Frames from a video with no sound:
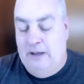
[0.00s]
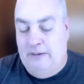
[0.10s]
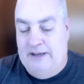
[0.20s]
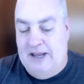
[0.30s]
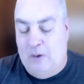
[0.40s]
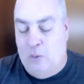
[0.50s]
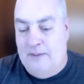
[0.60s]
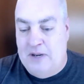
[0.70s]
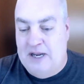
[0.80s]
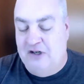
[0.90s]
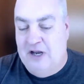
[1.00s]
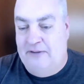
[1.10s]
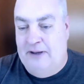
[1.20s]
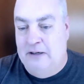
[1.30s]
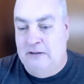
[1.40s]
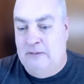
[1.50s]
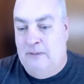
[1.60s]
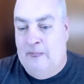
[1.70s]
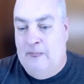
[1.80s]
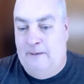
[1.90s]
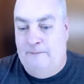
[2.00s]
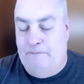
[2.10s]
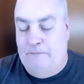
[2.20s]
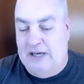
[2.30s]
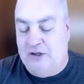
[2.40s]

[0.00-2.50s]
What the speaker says: get a web page on there, make